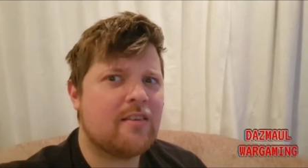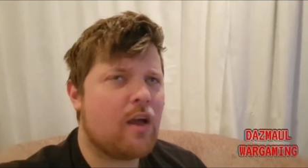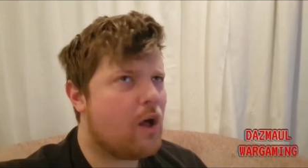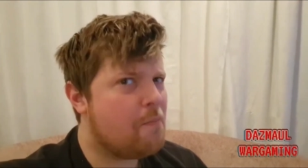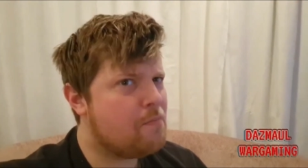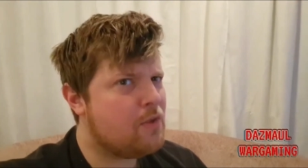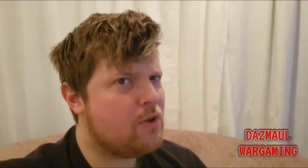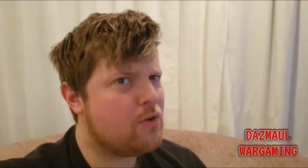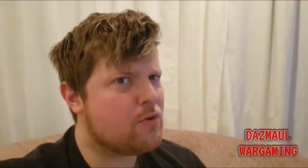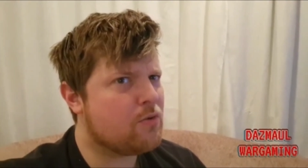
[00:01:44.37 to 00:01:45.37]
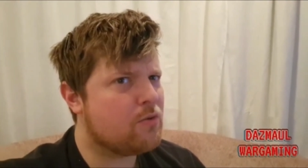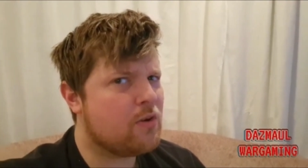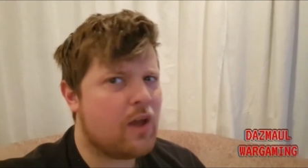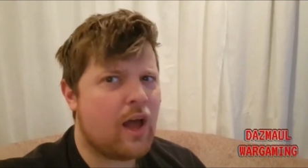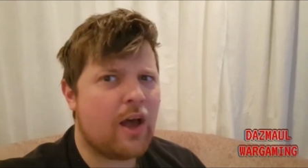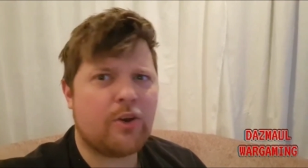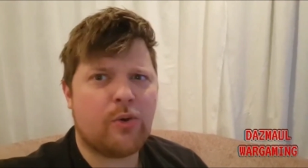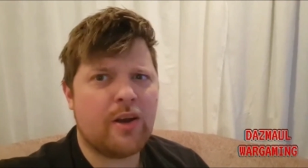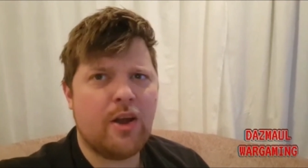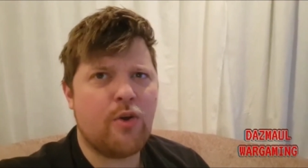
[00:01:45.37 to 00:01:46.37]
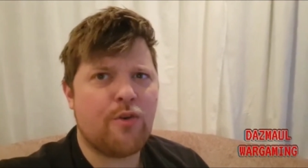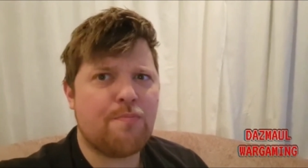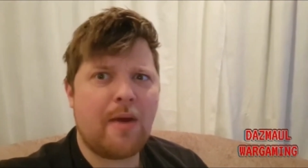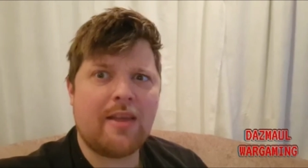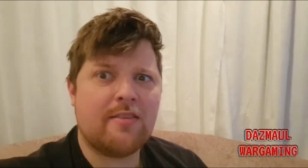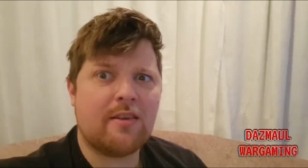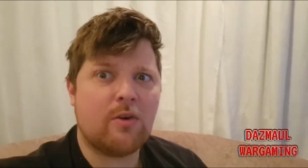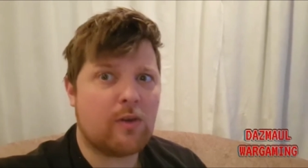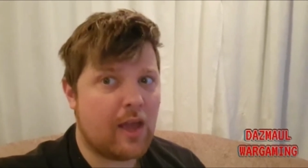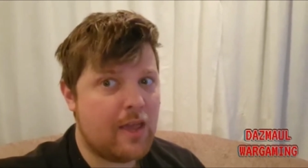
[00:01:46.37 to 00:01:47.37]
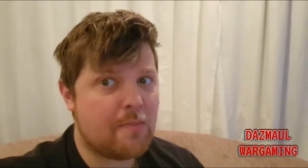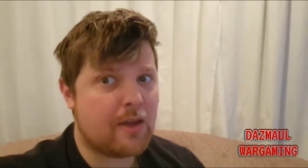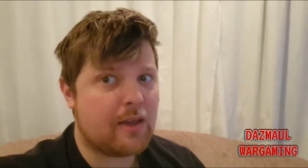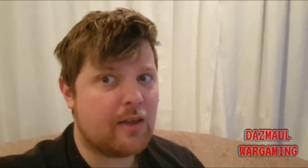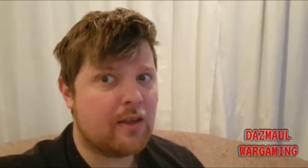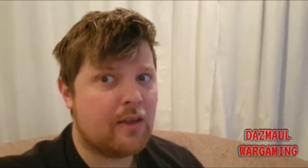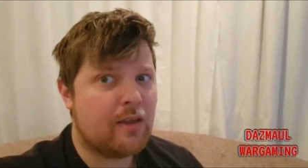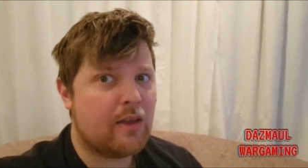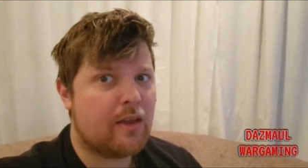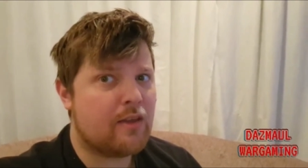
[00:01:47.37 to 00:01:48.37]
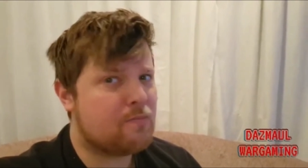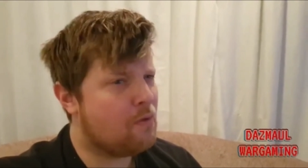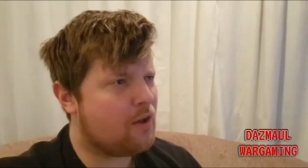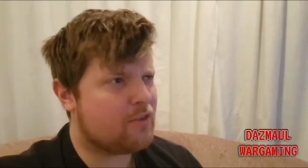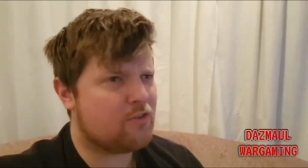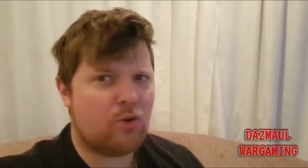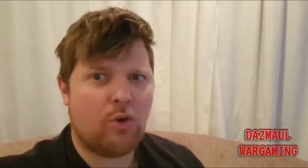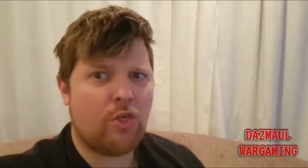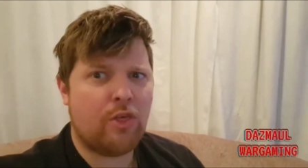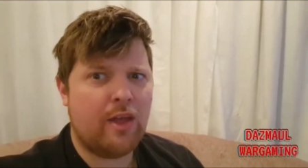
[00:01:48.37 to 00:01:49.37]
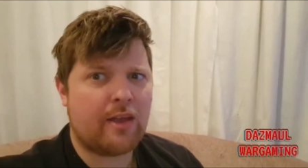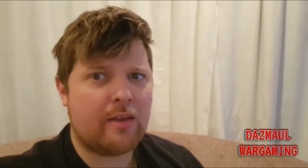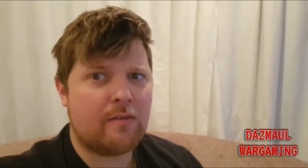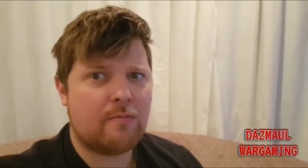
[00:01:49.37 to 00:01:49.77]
I'm new. How do I know if painting or gaming is my sort of thing?